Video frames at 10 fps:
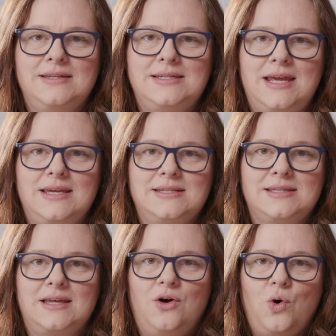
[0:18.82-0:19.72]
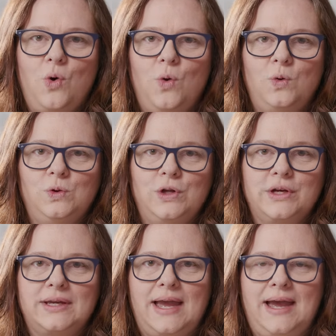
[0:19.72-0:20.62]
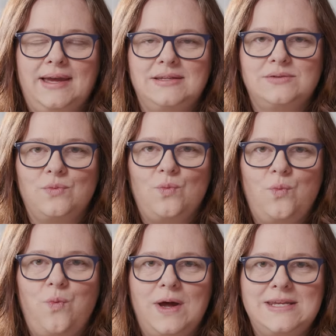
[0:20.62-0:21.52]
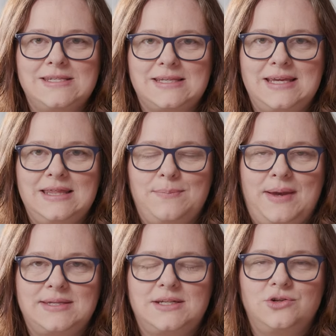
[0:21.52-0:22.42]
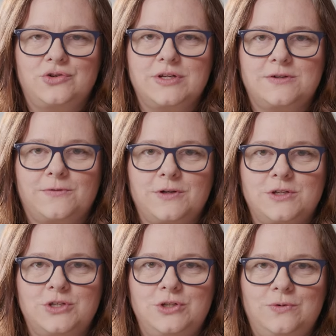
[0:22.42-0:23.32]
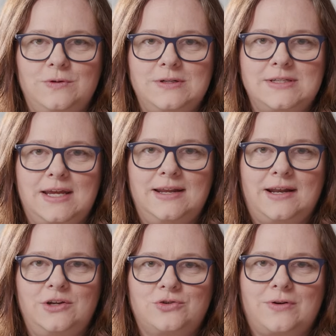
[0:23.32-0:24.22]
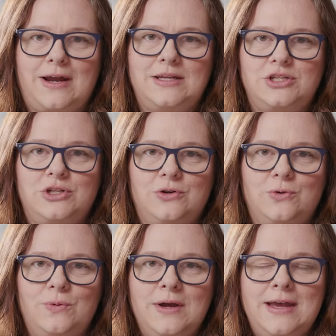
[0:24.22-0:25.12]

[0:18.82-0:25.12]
takes a whole look at what is in the best interest for the student and I try to